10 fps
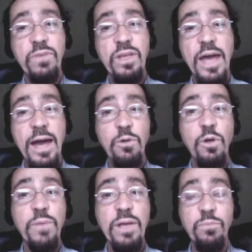the
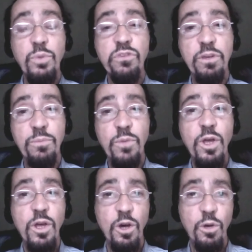Arab and Muslim
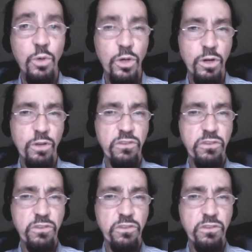world.